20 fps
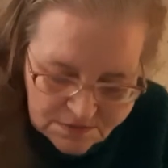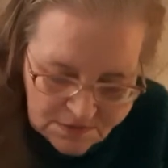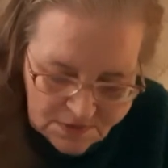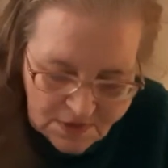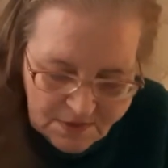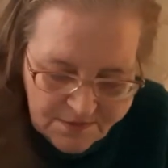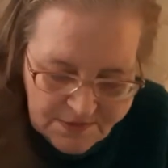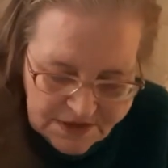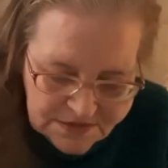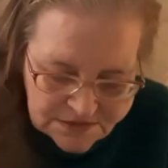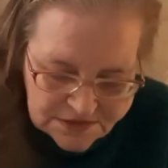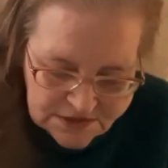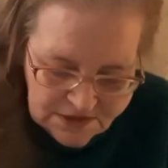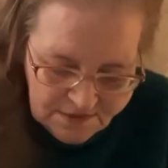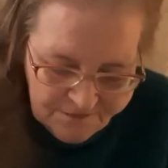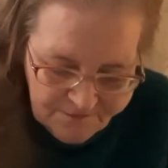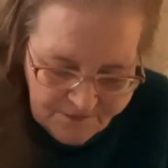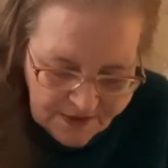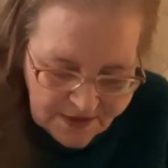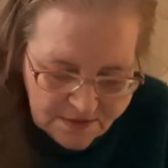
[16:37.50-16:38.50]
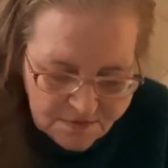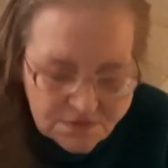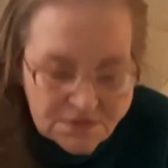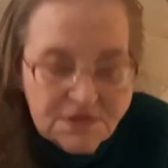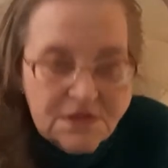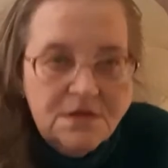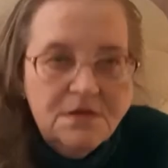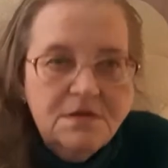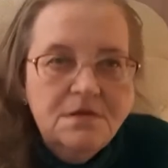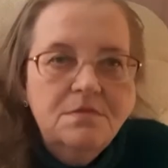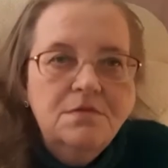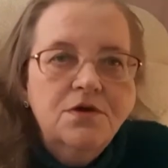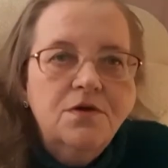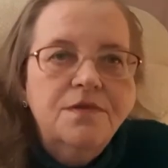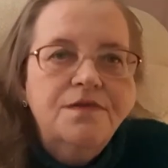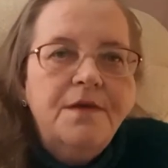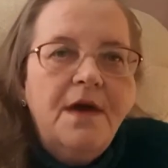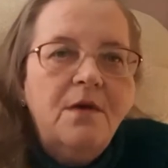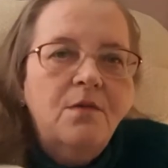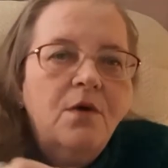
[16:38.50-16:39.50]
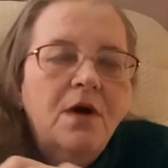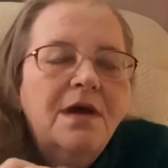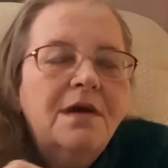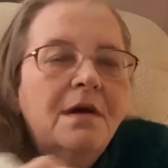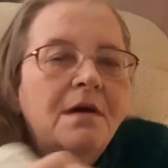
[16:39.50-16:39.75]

Let me see if I can do it that way.